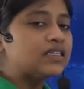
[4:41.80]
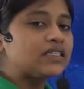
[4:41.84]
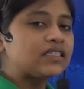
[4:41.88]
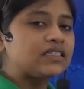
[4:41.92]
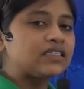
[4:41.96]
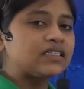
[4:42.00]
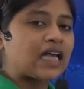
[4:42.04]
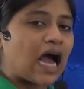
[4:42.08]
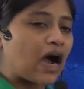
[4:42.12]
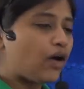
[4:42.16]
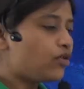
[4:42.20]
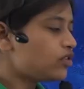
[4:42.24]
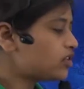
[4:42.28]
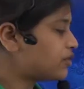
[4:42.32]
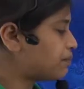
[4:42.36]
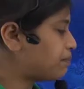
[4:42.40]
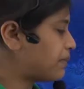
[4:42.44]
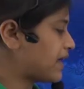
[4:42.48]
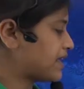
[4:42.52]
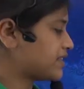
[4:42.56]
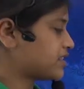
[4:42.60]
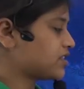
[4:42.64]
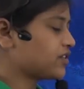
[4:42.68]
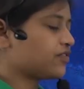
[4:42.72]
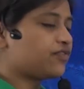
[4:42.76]
South
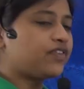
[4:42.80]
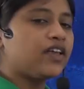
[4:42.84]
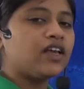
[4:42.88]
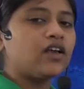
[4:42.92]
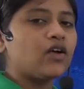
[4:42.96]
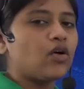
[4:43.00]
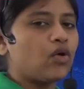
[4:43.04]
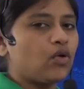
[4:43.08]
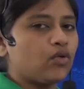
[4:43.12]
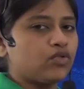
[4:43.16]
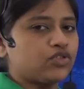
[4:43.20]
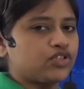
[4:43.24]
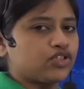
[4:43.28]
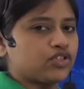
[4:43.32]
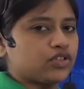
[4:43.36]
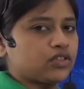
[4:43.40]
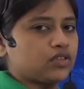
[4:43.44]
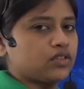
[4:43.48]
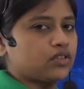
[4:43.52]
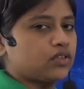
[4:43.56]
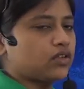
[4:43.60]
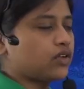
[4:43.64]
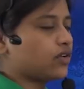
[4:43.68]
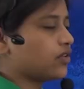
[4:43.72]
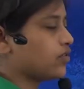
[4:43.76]
Pacific
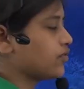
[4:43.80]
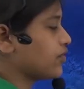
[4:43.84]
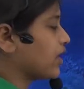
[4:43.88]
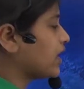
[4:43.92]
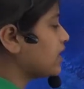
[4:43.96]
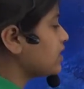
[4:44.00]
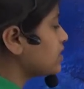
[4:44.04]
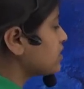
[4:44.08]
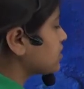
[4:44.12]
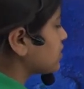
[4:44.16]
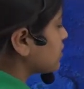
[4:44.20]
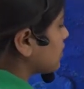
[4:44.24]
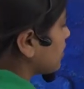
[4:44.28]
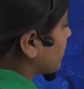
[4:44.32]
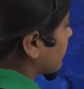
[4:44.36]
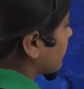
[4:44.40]
Ocean, right?